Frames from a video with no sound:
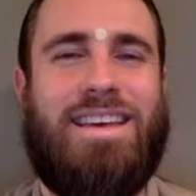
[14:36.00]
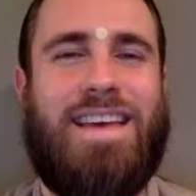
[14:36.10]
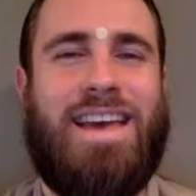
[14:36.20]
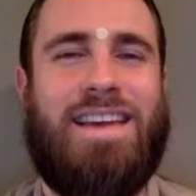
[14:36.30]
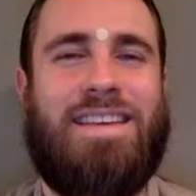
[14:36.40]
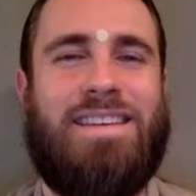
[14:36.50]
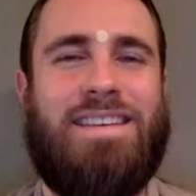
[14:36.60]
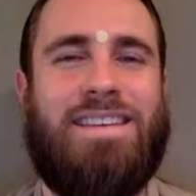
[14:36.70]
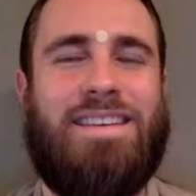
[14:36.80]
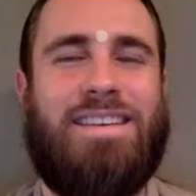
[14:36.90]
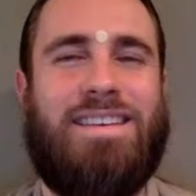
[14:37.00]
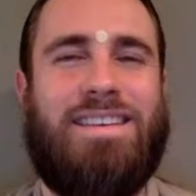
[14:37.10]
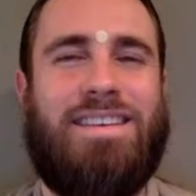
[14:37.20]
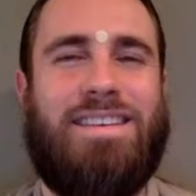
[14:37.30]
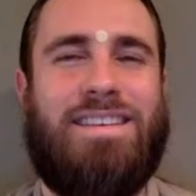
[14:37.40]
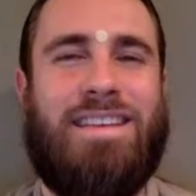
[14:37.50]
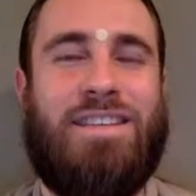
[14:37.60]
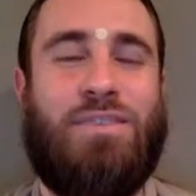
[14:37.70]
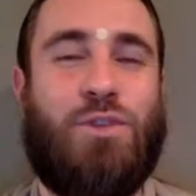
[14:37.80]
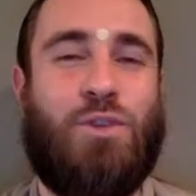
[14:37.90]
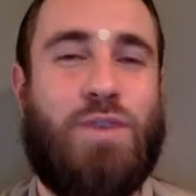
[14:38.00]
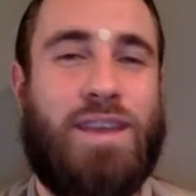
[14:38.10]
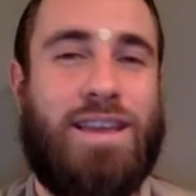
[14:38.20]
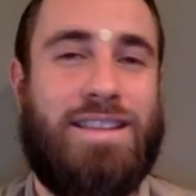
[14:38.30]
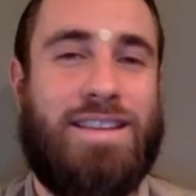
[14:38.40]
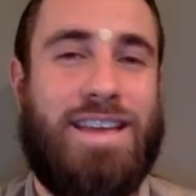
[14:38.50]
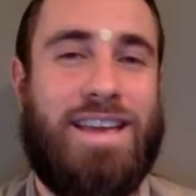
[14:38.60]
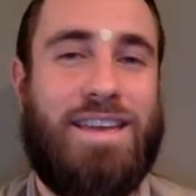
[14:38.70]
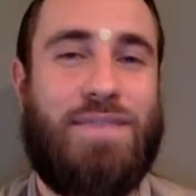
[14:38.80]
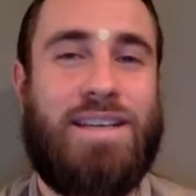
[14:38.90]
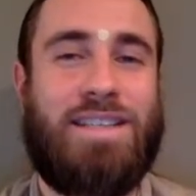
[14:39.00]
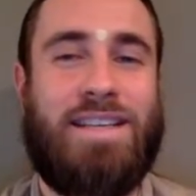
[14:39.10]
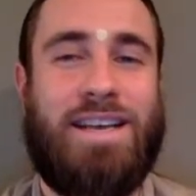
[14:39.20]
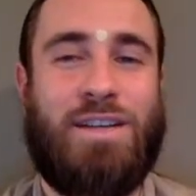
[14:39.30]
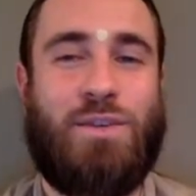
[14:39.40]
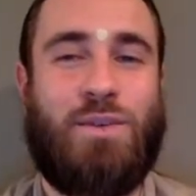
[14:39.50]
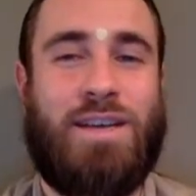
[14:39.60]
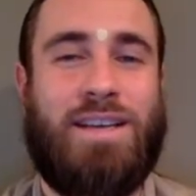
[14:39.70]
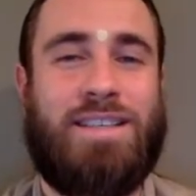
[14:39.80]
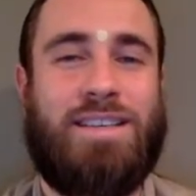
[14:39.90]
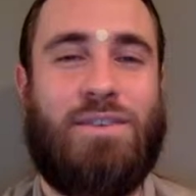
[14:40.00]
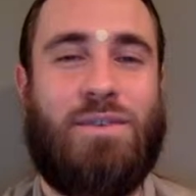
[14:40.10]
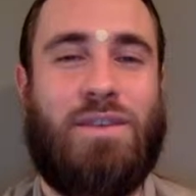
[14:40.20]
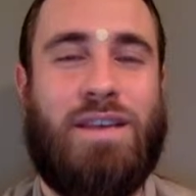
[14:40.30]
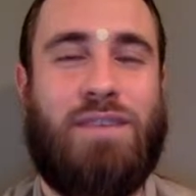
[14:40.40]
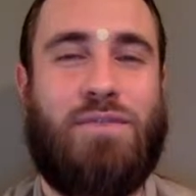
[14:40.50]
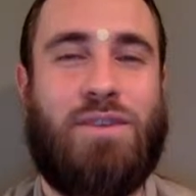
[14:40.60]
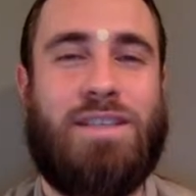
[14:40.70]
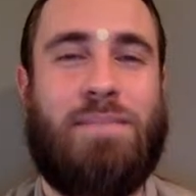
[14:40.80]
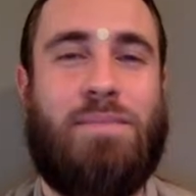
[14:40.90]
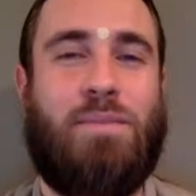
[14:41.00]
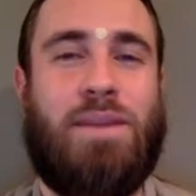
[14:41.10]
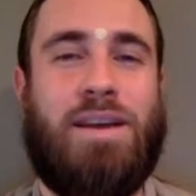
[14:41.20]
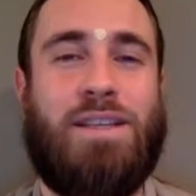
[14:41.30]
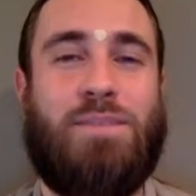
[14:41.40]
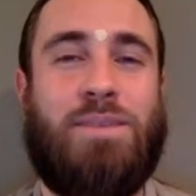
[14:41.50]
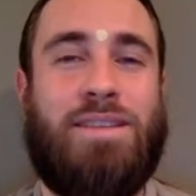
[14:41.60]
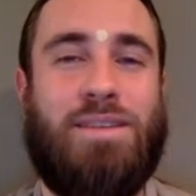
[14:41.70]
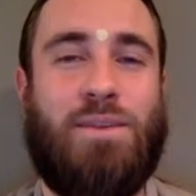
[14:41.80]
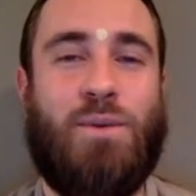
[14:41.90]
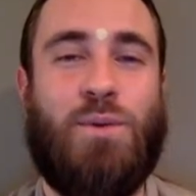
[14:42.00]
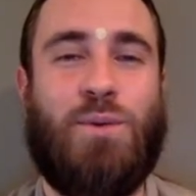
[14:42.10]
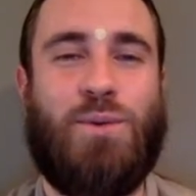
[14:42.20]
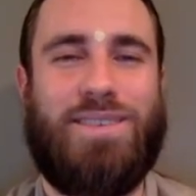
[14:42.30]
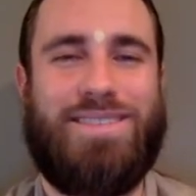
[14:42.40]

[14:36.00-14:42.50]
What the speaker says: And then she was looking at the Devas and the Asuras, and, you know, like for example, Brahaspati, the guru